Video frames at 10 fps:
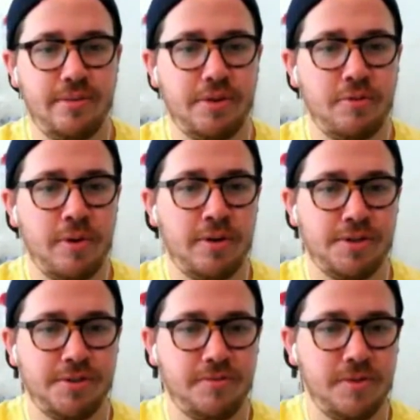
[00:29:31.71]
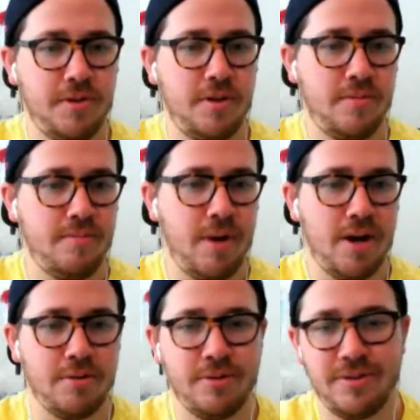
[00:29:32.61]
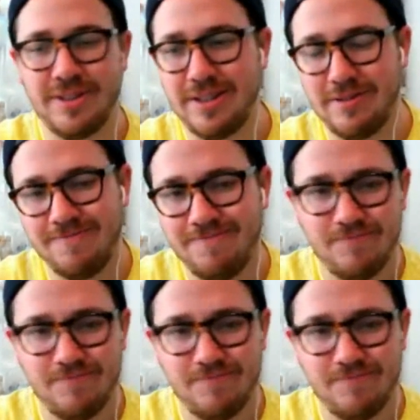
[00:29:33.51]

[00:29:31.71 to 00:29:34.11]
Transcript: I mean they're relatively moderately,